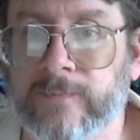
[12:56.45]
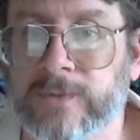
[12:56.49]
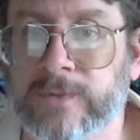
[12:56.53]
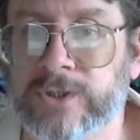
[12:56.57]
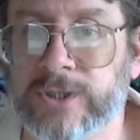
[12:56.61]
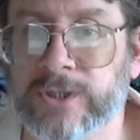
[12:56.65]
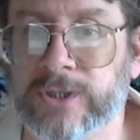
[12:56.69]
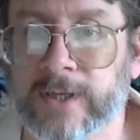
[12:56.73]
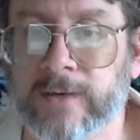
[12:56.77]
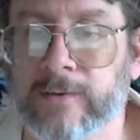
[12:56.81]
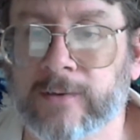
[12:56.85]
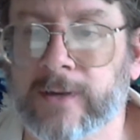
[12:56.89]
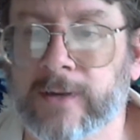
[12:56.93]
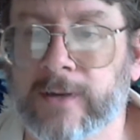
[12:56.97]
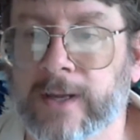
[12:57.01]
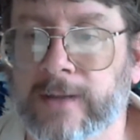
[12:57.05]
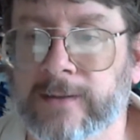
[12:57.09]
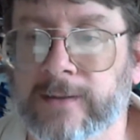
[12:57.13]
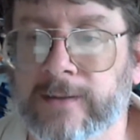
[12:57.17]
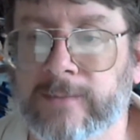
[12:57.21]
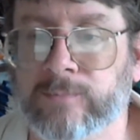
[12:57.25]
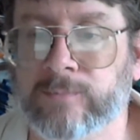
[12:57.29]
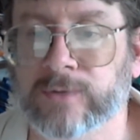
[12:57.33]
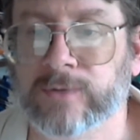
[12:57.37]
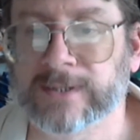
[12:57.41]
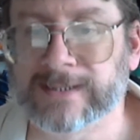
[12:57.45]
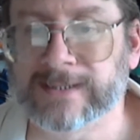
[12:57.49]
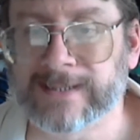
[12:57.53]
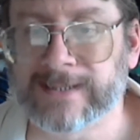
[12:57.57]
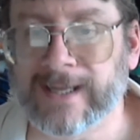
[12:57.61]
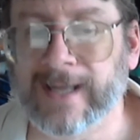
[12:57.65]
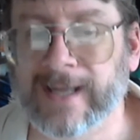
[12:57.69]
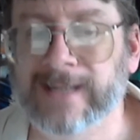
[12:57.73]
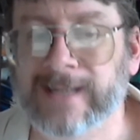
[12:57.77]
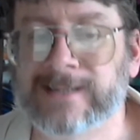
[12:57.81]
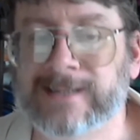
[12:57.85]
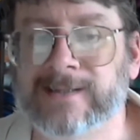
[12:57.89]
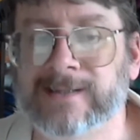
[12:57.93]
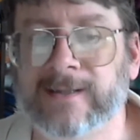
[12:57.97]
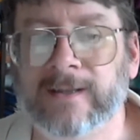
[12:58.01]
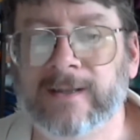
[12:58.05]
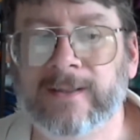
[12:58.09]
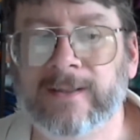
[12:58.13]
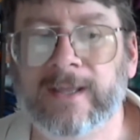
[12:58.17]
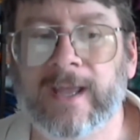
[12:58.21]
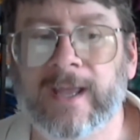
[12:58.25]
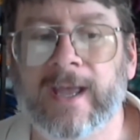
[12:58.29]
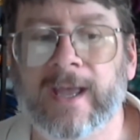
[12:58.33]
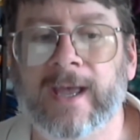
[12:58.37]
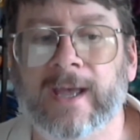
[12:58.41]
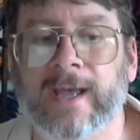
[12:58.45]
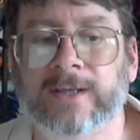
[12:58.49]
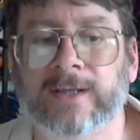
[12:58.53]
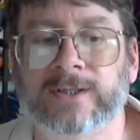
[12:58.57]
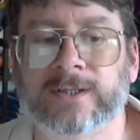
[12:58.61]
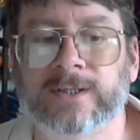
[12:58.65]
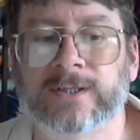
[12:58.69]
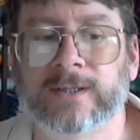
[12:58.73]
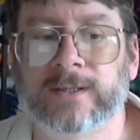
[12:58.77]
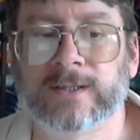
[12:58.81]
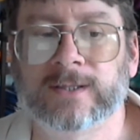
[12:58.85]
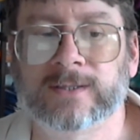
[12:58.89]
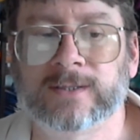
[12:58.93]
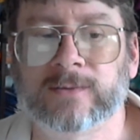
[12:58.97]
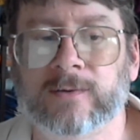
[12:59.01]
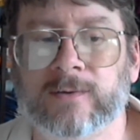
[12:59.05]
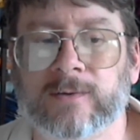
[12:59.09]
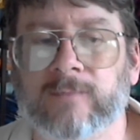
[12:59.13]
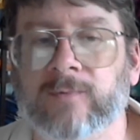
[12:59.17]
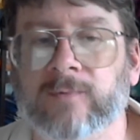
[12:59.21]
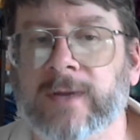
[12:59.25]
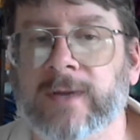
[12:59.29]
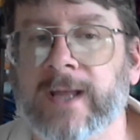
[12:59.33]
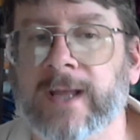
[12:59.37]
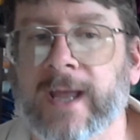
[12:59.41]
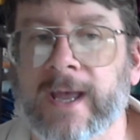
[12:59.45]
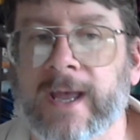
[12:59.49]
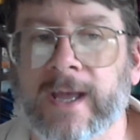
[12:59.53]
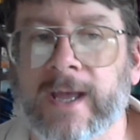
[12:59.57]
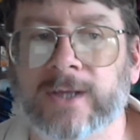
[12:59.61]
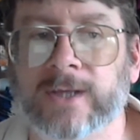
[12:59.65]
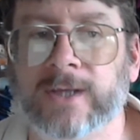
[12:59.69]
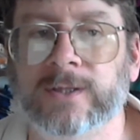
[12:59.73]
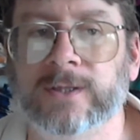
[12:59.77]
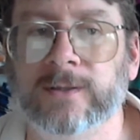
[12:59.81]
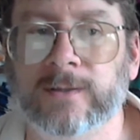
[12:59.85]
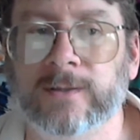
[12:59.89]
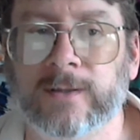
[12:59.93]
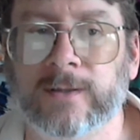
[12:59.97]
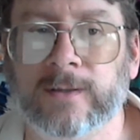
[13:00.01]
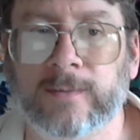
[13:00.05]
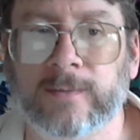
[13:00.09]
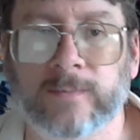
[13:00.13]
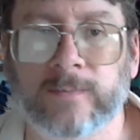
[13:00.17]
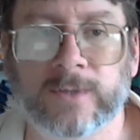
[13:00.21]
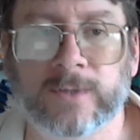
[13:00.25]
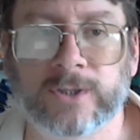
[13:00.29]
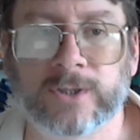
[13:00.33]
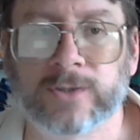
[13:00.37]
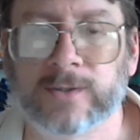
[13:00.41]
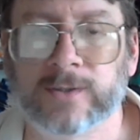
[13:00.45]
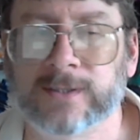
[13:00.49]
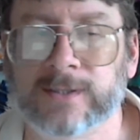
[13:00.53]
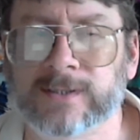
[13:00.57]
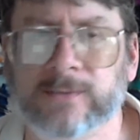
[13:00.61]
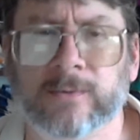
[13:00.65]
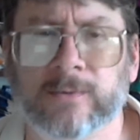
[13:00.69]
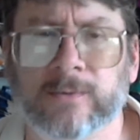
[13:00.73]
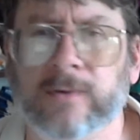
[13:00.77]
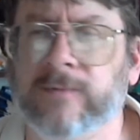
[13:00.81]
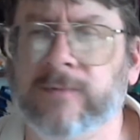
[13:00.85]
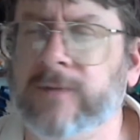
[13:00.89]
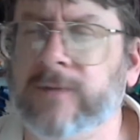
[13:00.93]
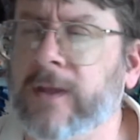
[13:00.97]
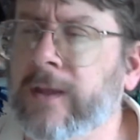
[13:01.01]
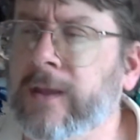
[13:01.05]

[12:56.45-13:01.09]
generate precisely the sort of reaction, the sort